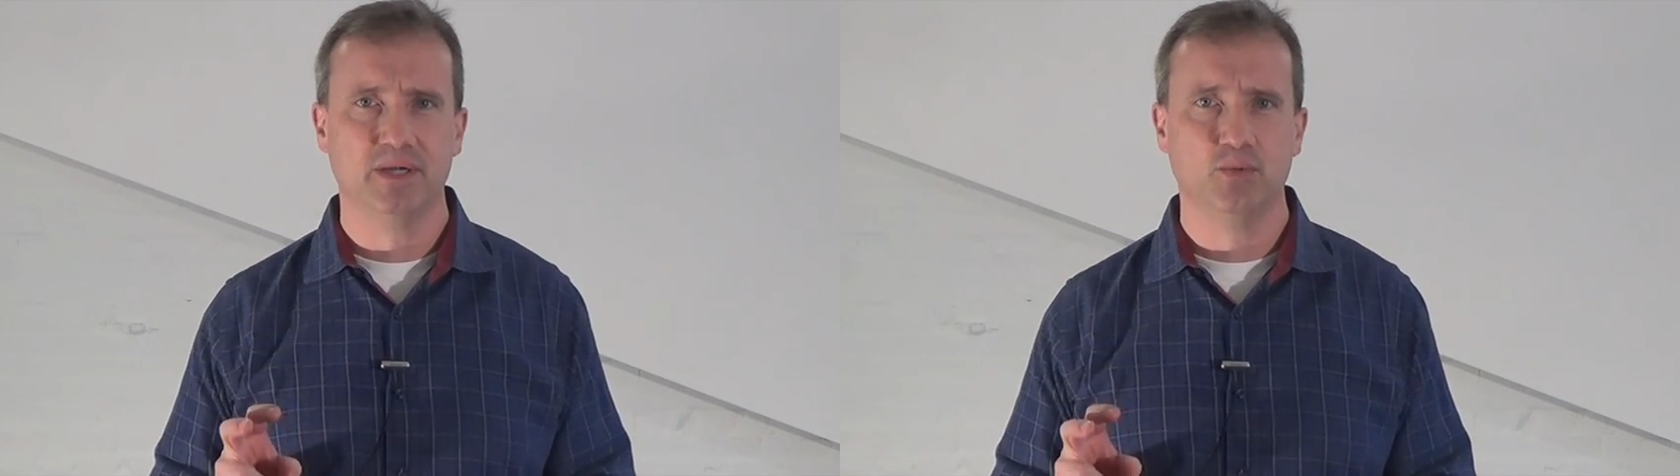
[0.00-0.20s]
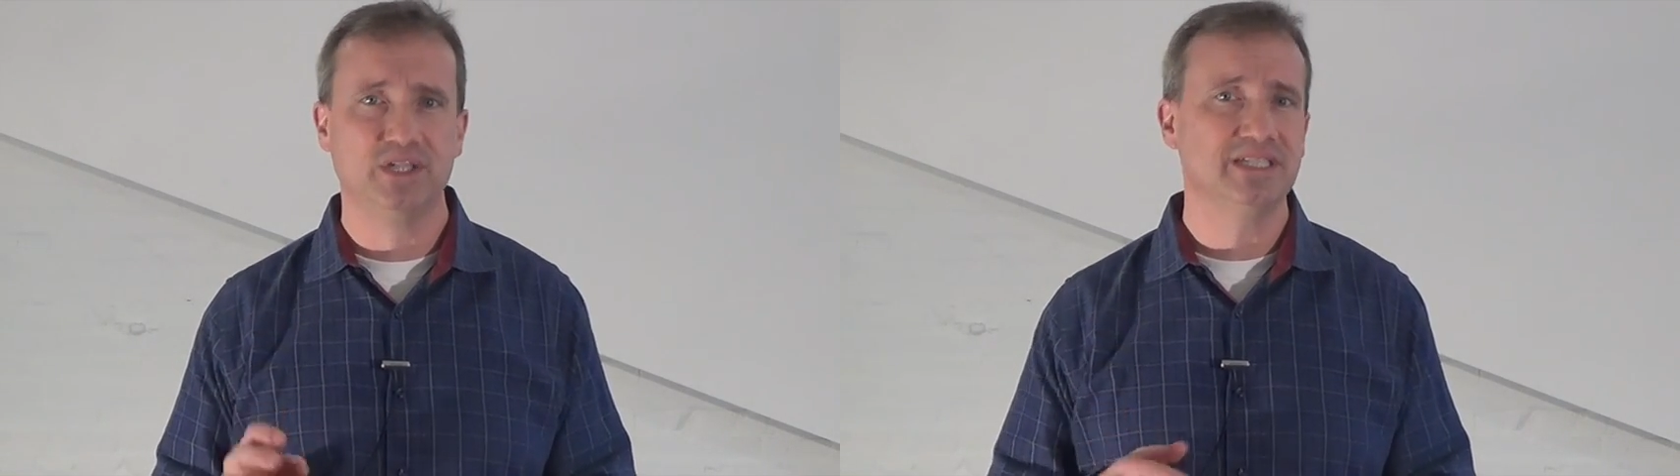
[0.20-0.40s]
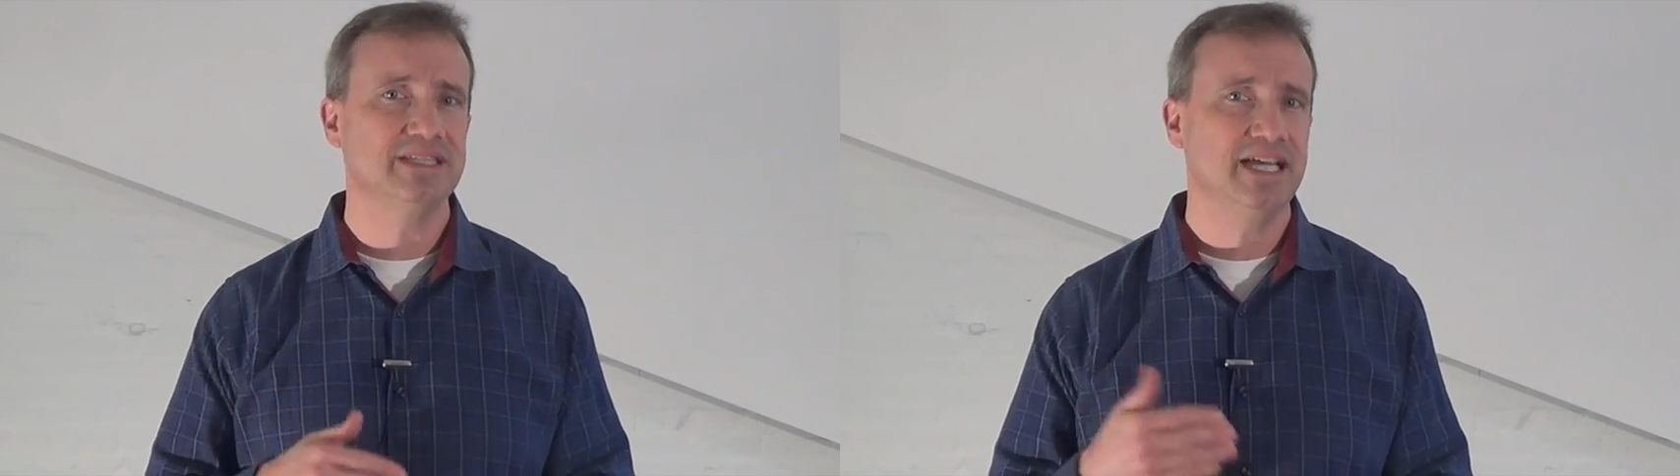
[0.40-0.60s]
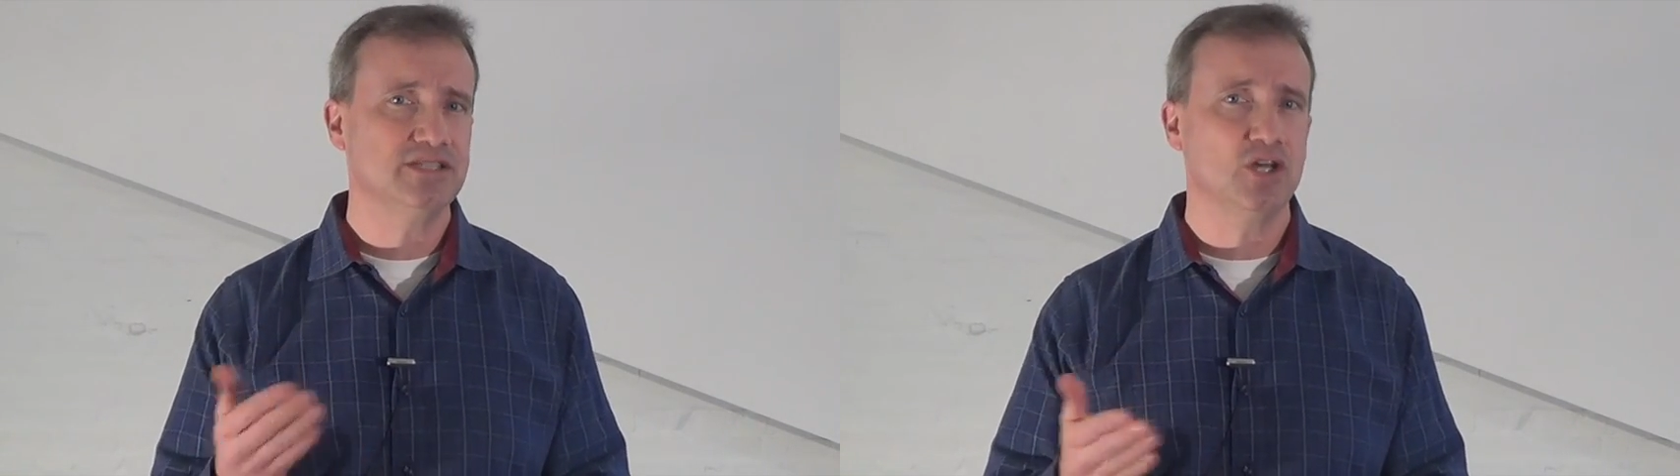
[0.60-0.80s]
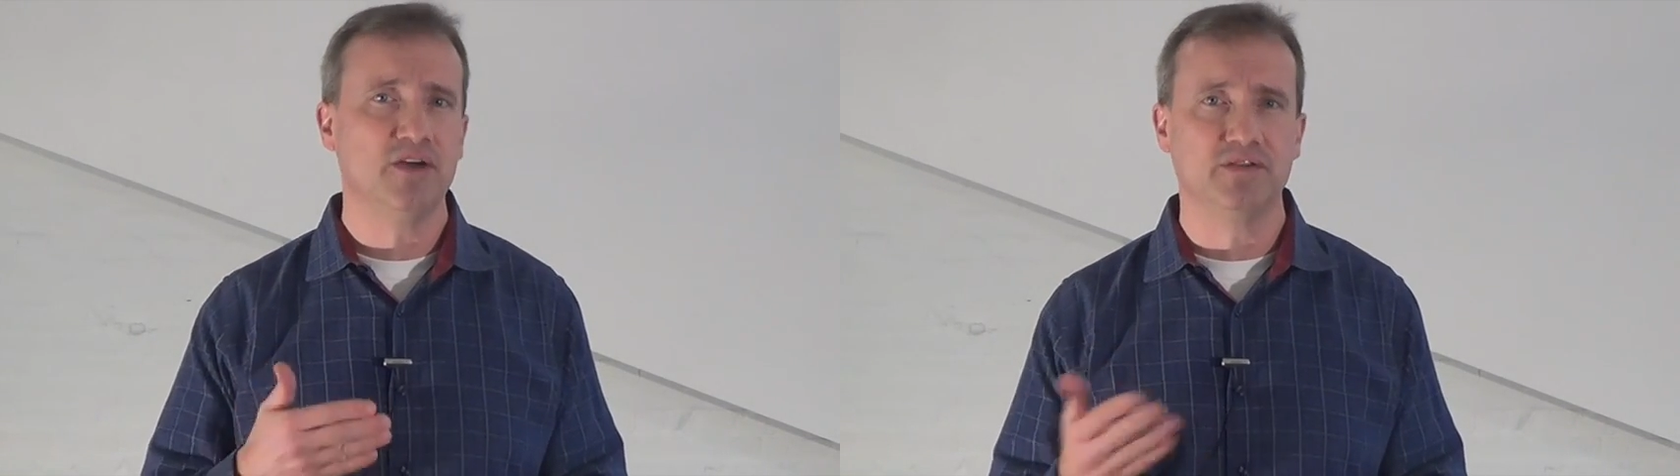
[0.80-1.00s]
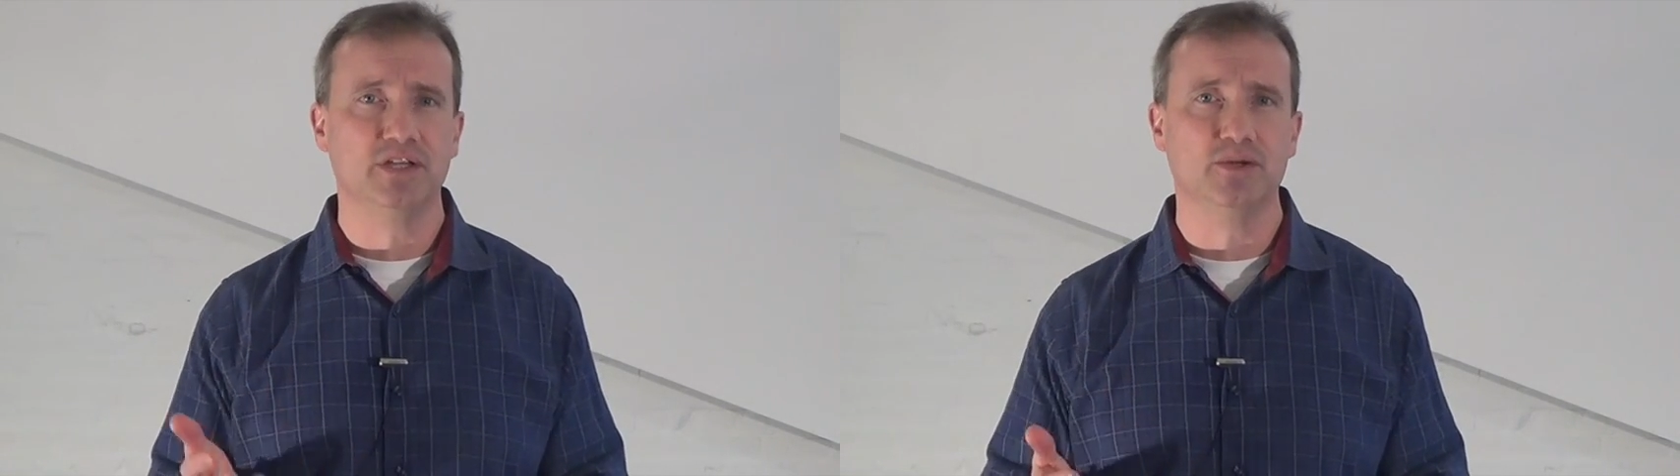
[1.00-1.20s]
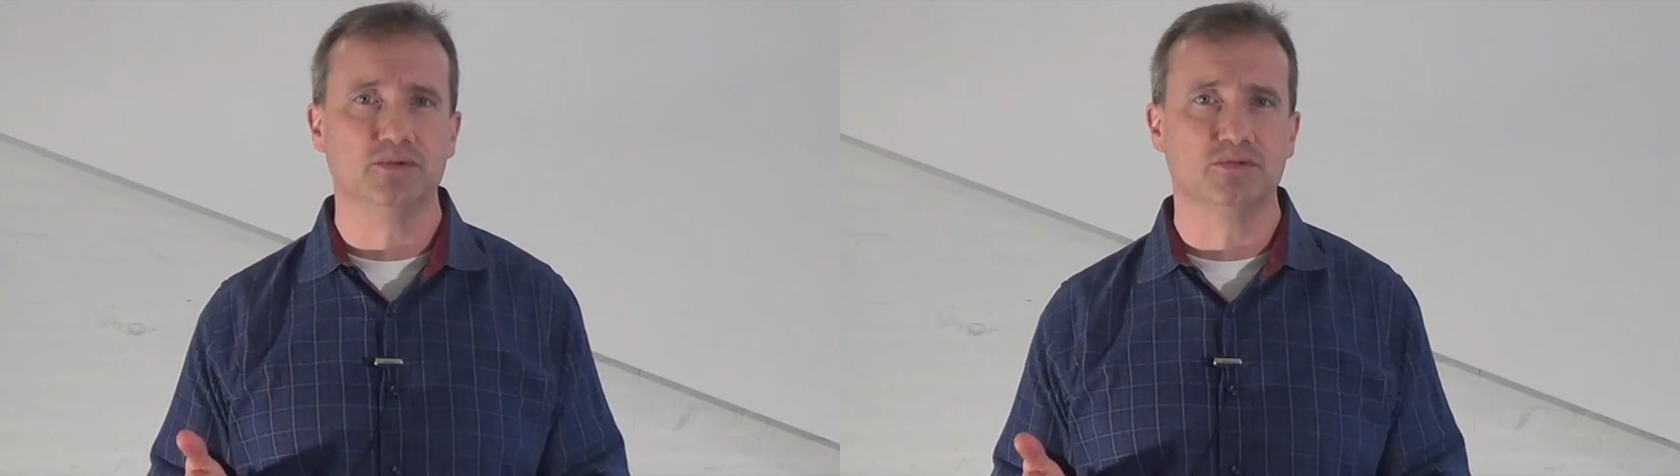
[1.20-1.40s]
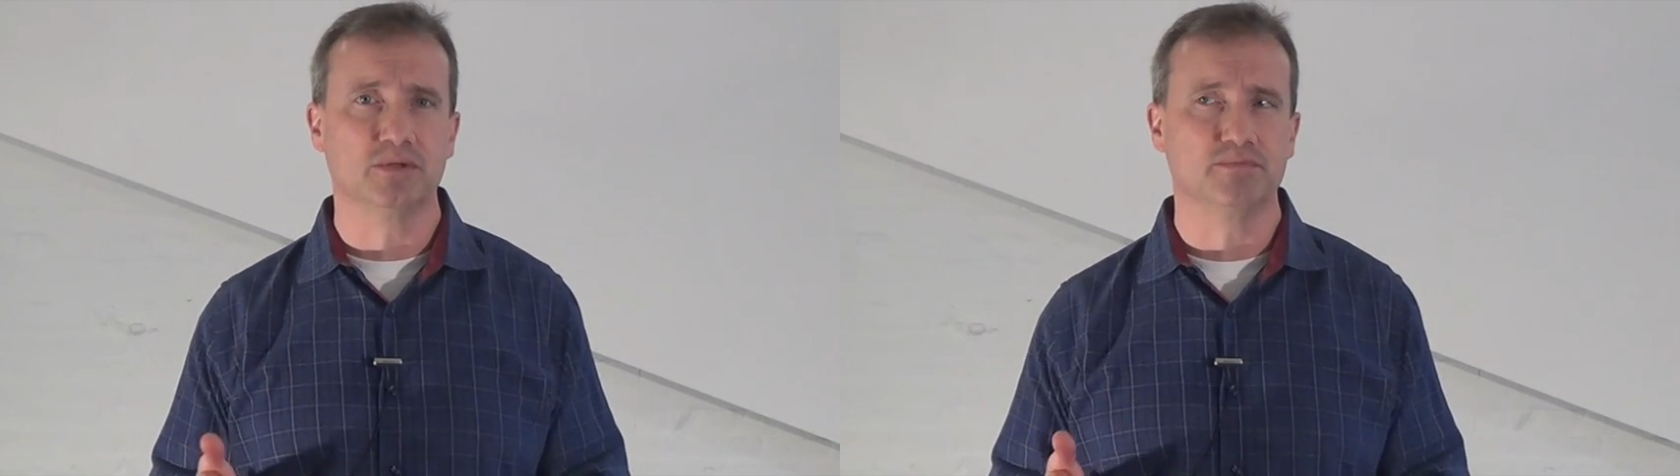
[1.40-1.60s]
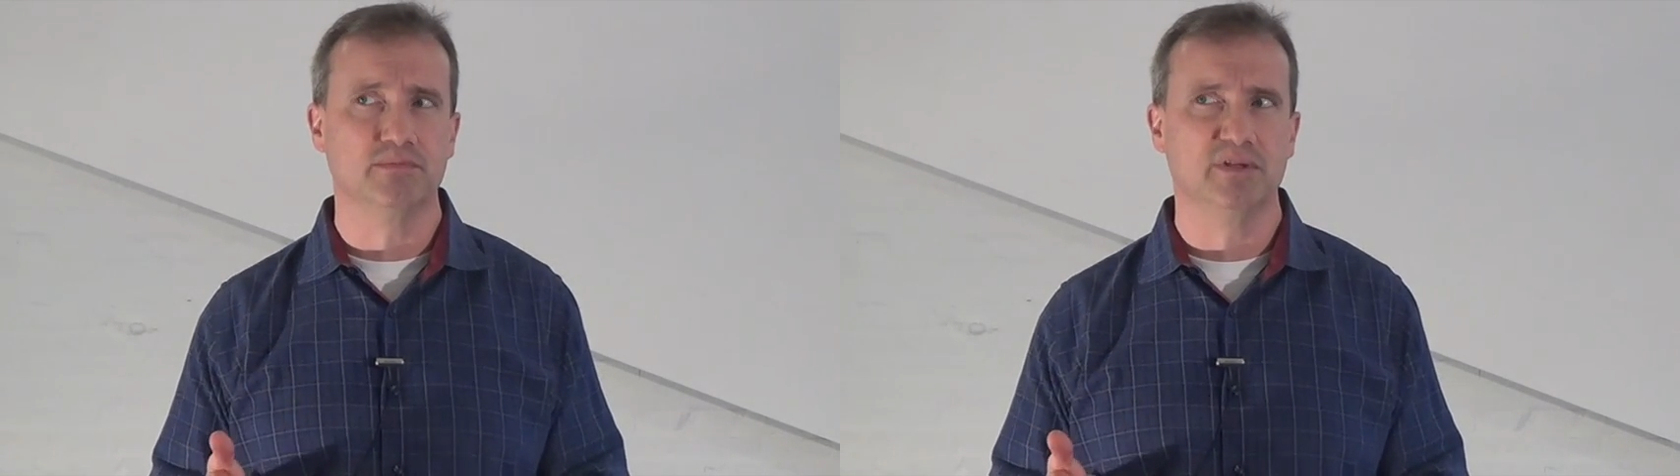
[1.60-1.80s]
which is less often used or